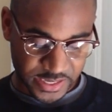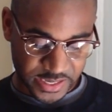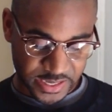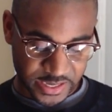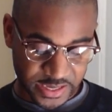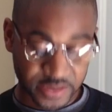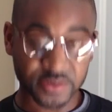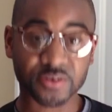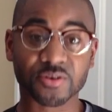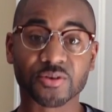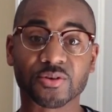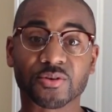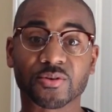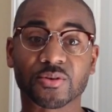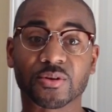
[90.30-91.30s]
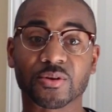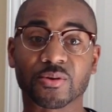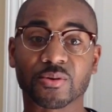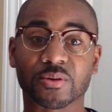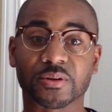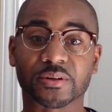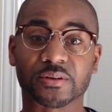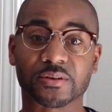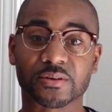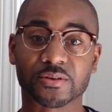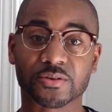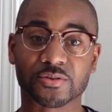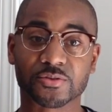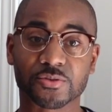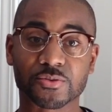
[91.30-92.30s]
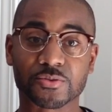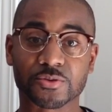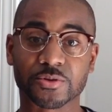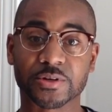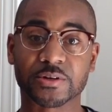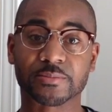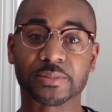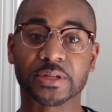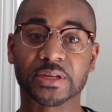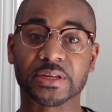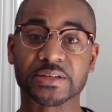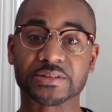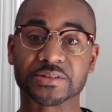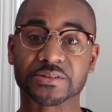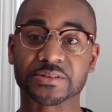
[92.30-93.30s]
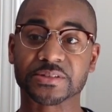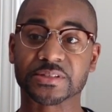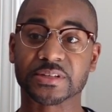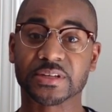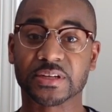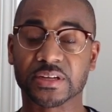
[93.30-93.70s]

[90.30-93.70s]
and Earl Lloyd. True trailblazers,